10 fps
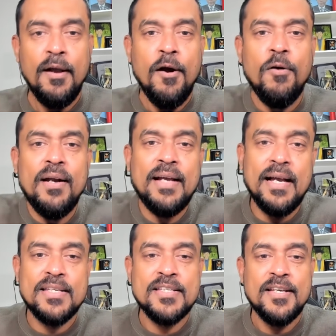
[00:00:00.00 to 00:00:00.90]
Alright
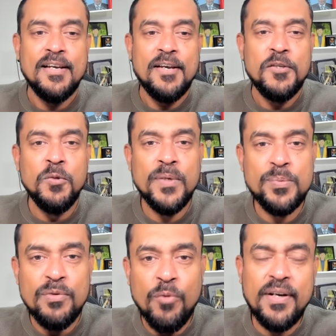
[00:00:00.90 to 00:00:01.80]
guys, you must
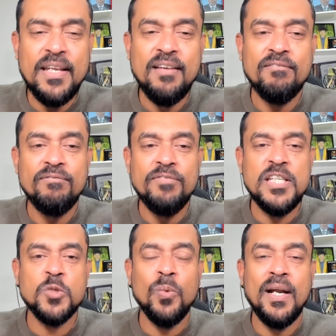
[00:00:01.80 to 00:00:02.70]
be wondering
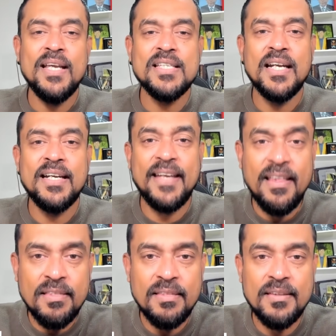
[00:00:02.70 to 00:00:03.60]
which one is the
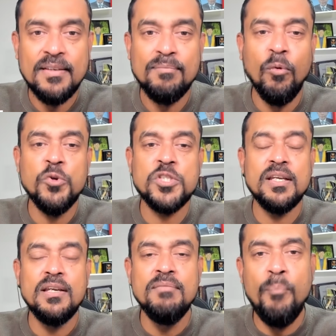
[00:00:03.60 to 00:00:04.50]
10th most
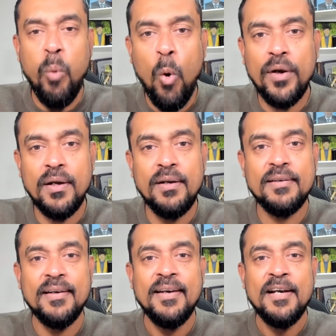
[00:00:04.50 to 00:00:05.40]
important,
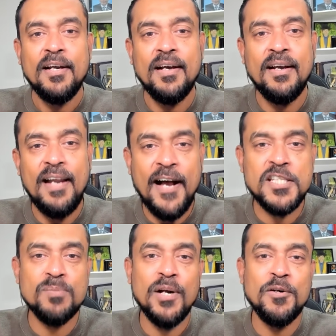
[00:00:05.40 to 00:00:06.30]

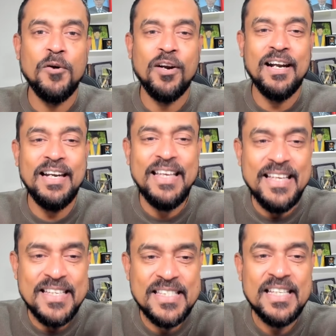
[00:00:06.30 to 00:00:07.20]
last but not
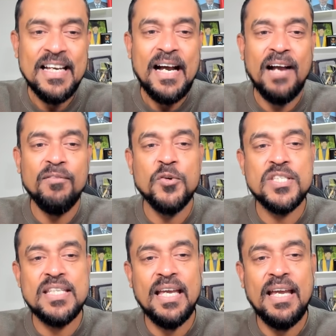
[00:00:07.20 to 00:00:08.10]
least, I would
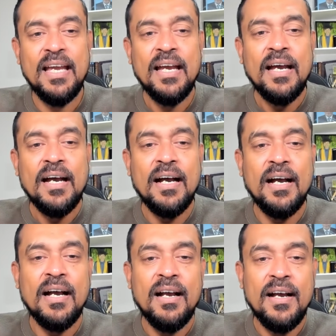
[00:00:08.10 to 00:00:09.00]
say
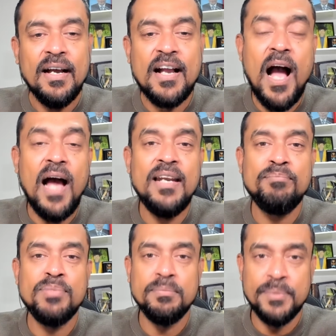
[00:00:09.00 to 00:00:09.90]
Kali
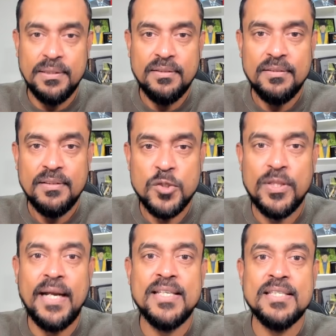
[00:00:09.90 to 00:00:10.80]
Purple. So
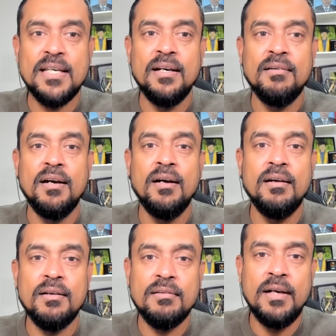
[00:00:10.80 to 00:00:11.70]
that is a
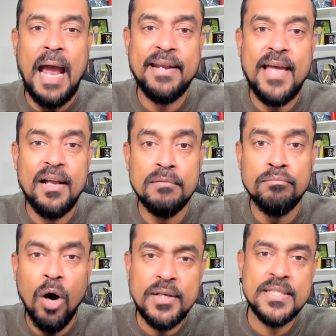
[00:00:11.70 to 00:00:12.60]
attacker
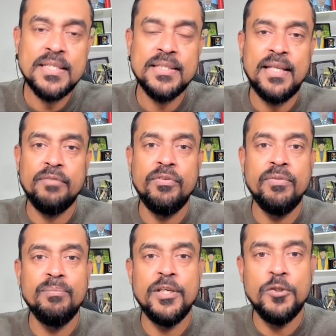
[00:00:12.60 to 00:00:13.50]
box that we
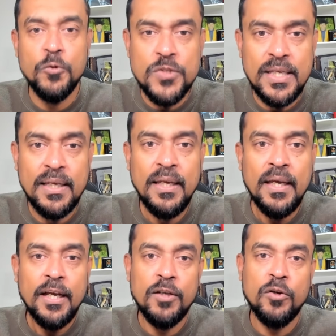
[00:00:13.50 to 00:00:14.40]
will be using
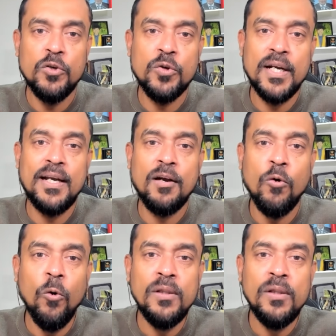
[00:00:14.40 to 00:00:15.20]
in order to conduct all